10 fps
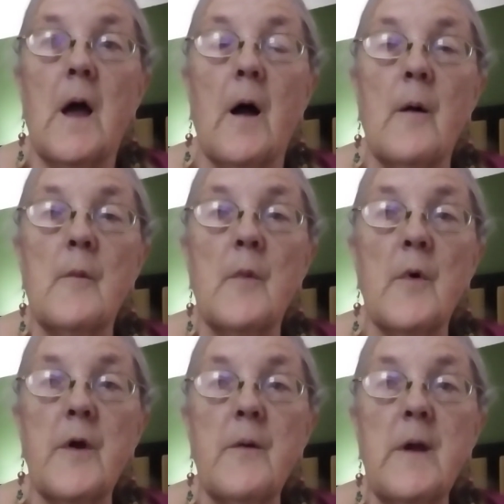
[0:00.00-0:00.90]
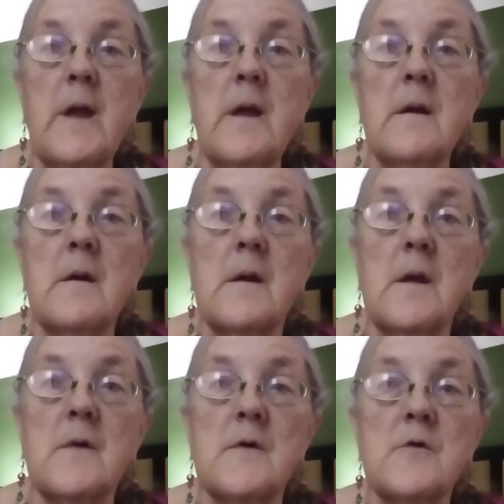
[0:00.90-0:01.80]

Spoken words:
Mercury is